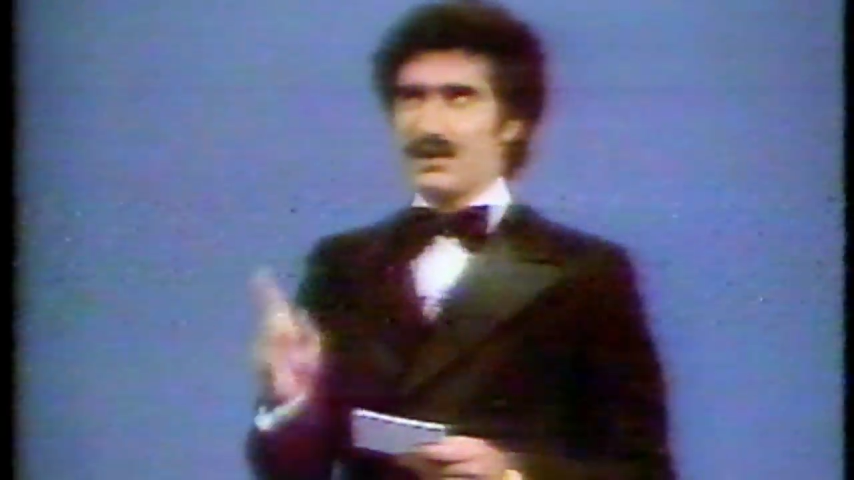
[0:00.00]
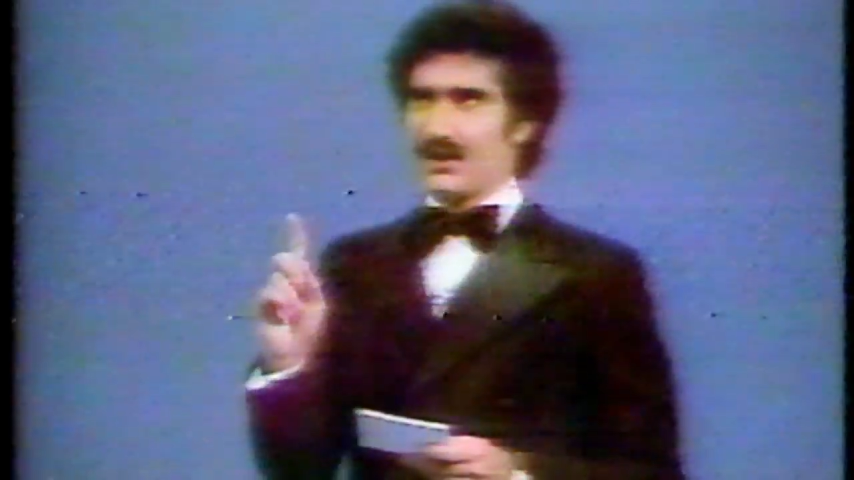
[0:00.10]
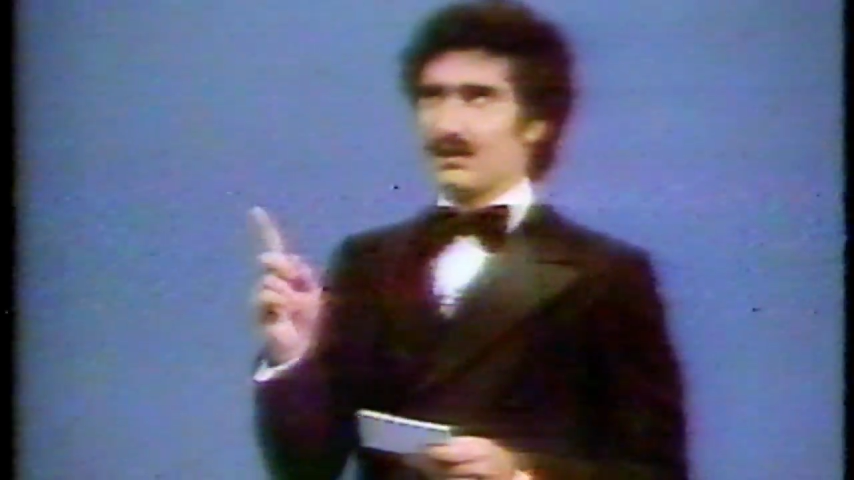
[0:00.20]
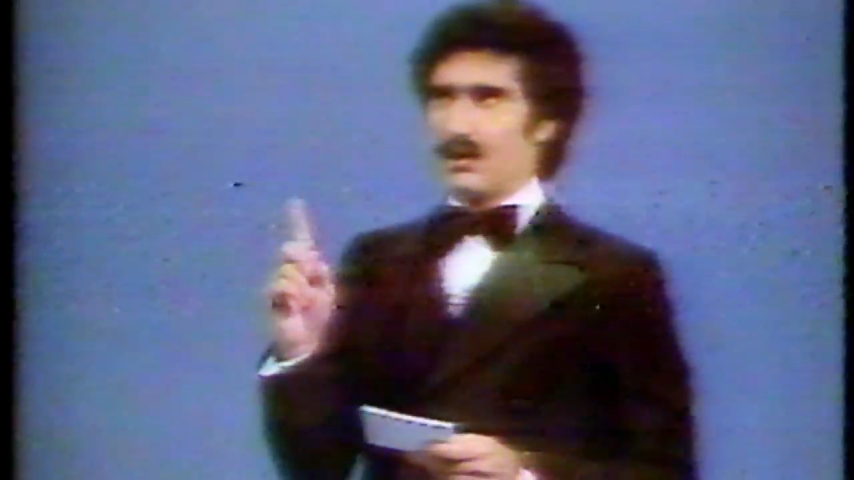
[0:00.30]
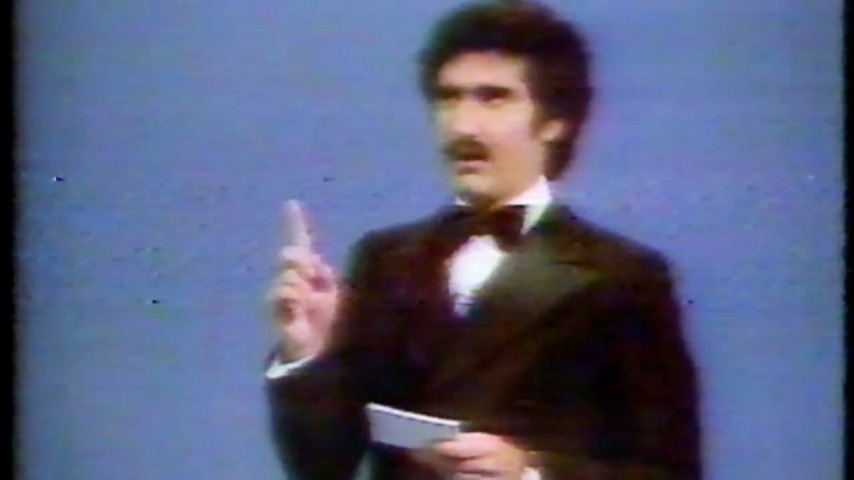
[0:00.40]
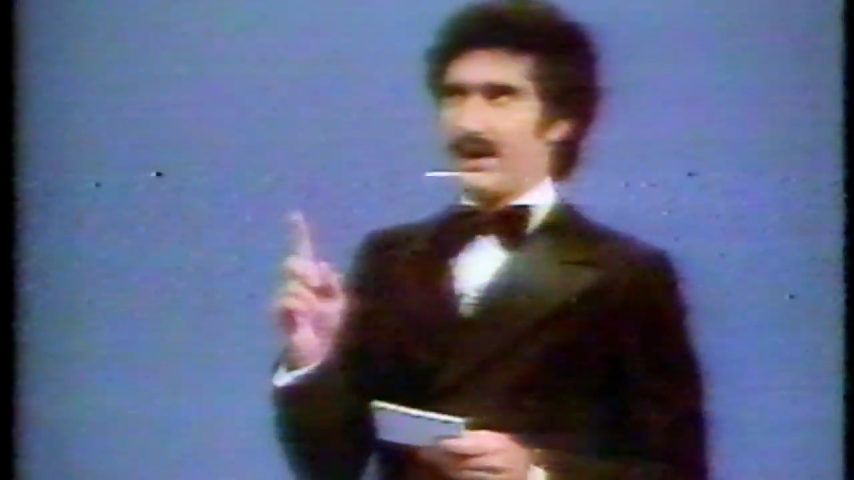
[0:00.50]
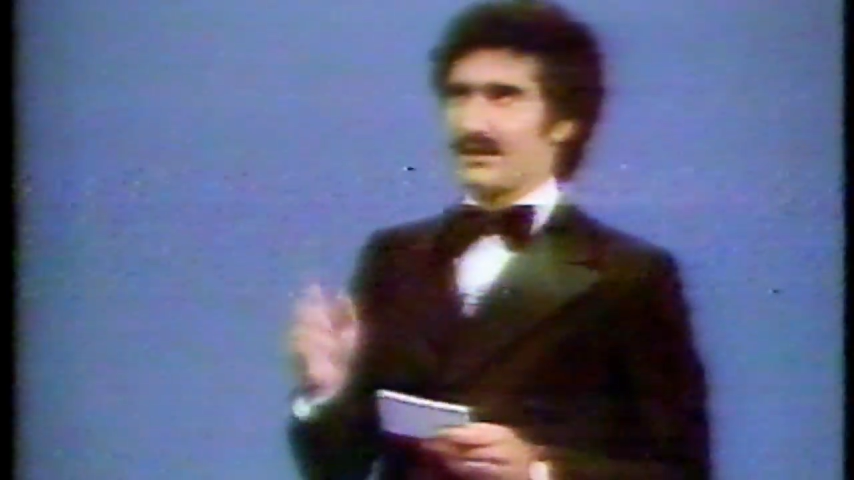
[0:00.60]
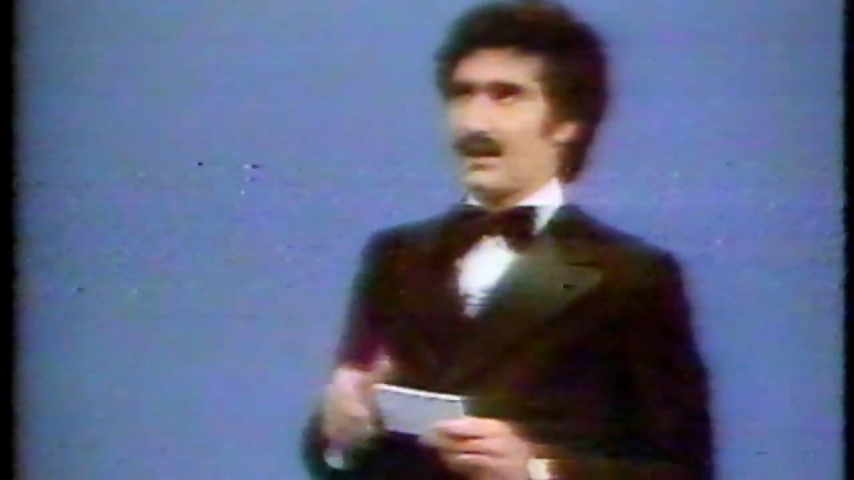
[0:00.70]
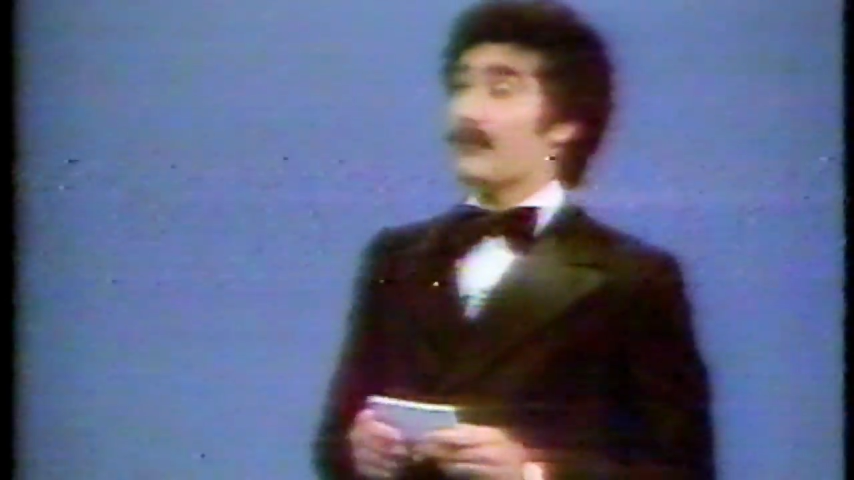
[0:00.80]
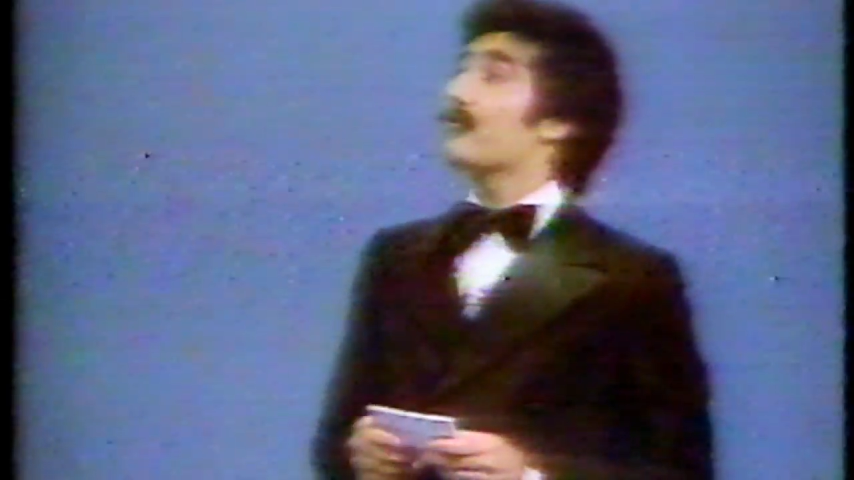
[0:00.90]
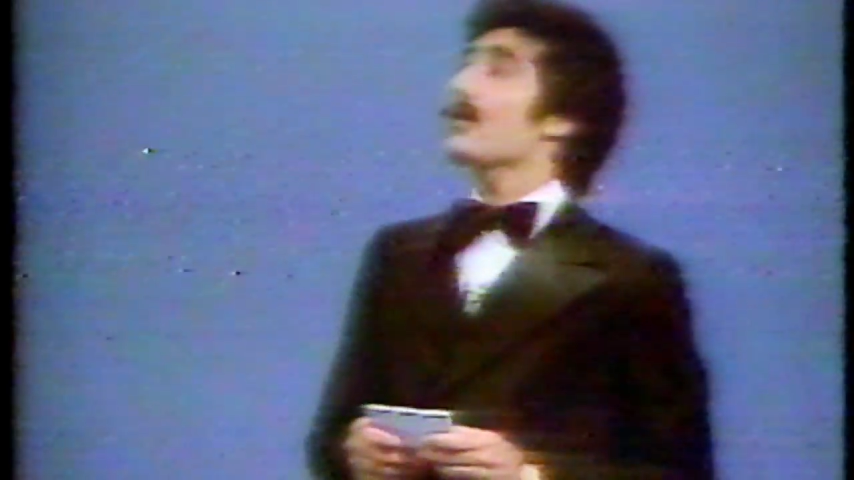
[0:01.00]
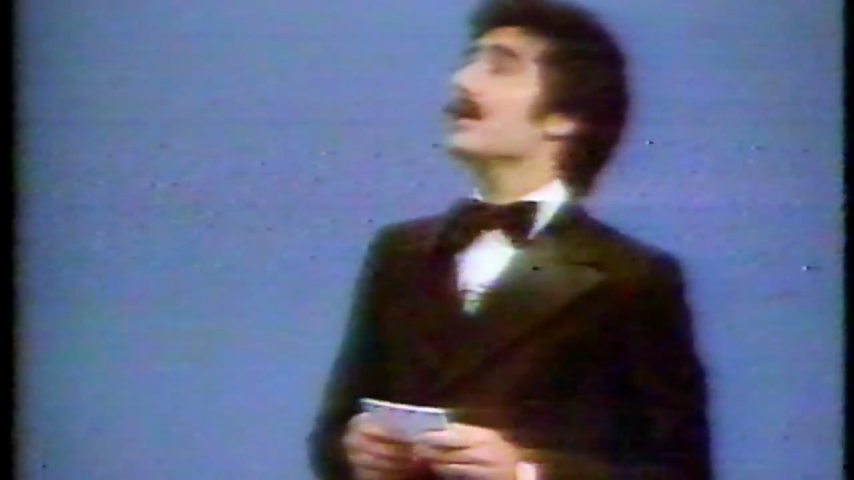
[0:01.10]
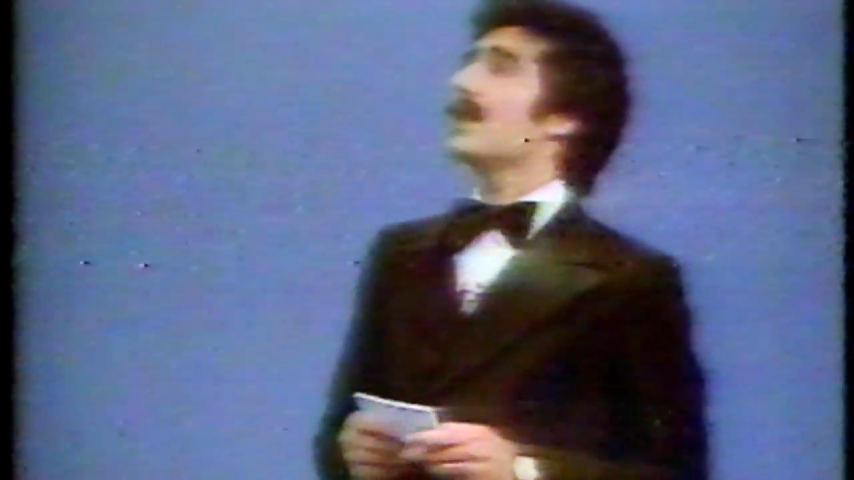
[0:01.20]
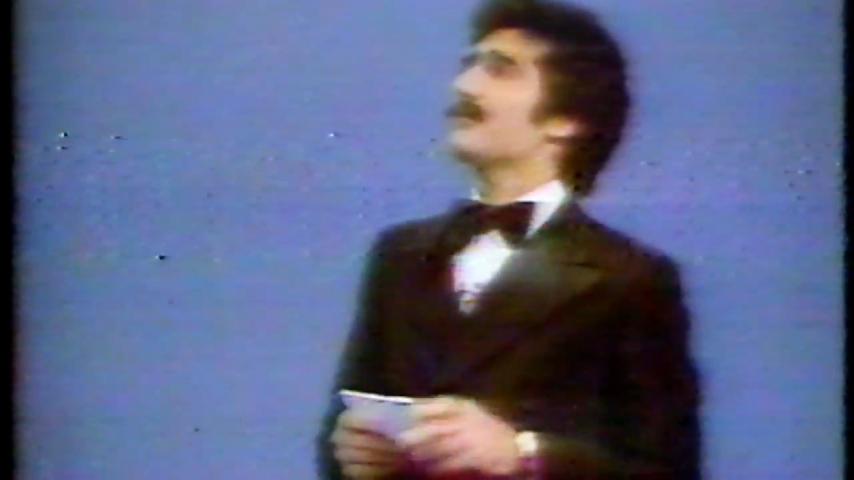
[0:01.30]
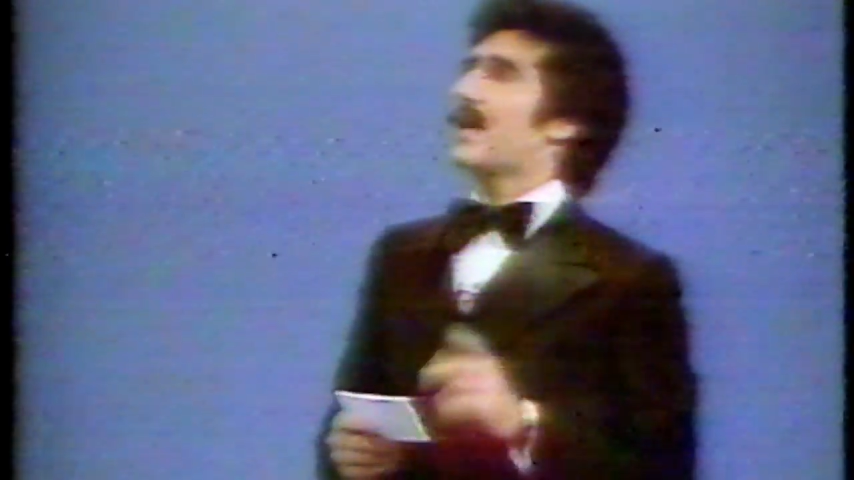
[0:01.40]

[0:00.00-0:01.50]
is incorrect, and I'm afraid I'll have